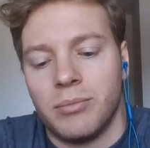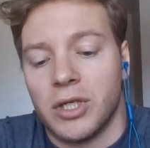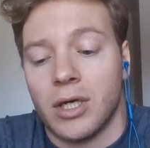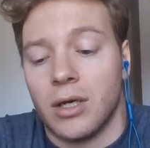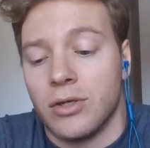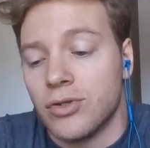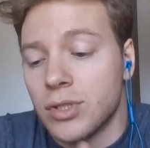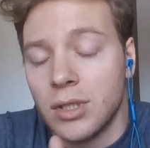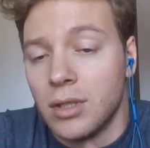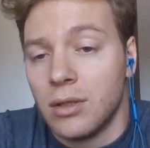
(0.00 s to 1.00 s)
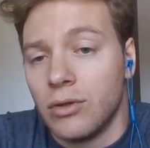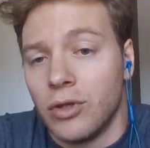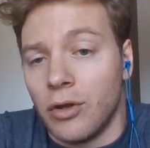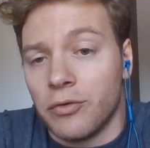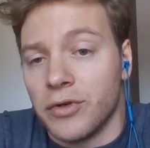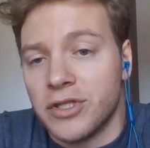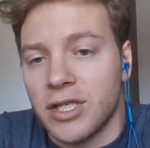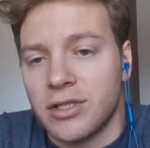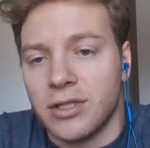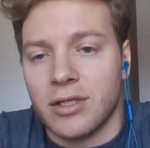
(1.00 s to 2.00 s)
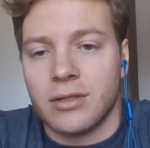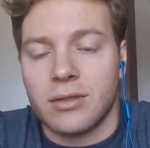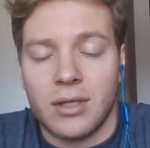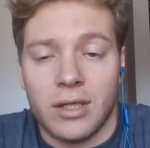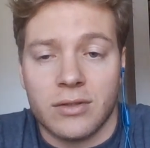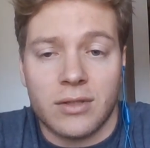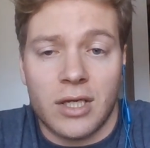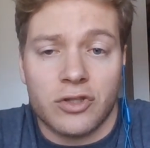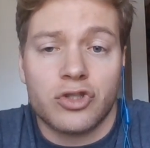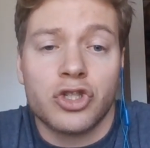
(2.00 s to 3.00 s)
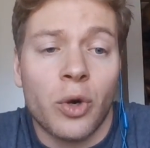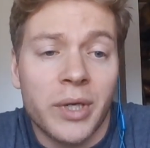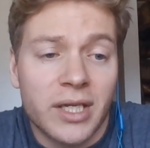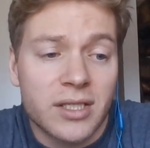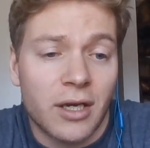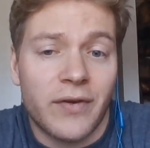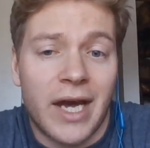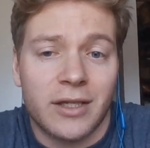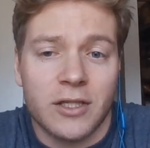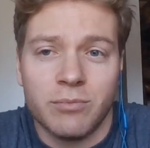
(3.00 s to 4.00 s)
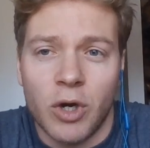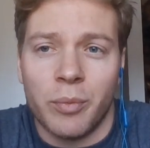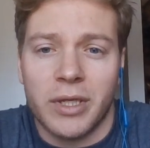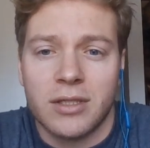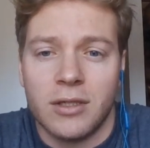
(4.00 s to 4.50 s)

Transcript: because the resistance is showing itself at this moment